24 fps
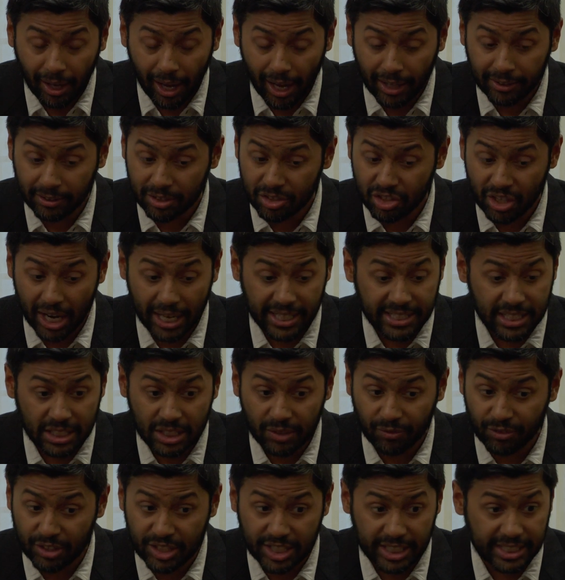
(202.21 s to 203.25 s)
and the chances
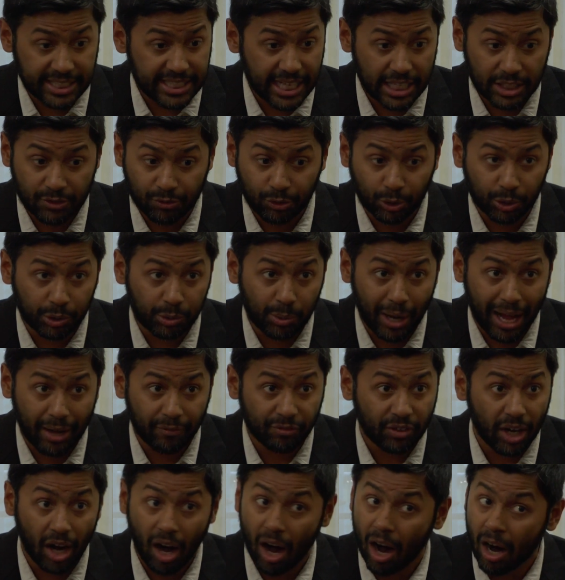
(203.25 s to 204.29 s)
of a successful
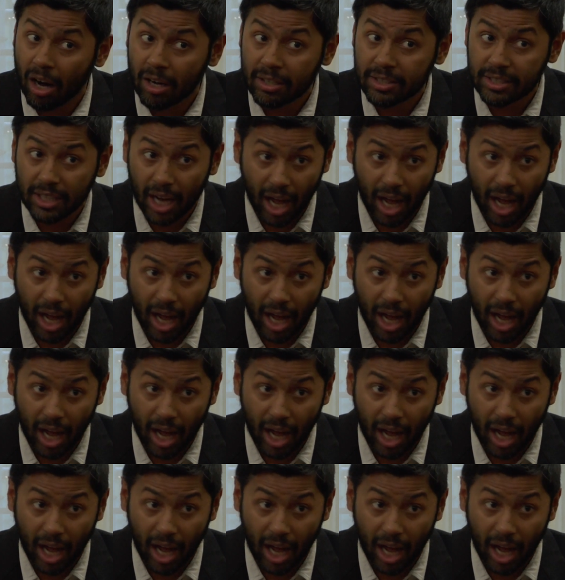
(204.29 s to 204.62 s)
graft aren't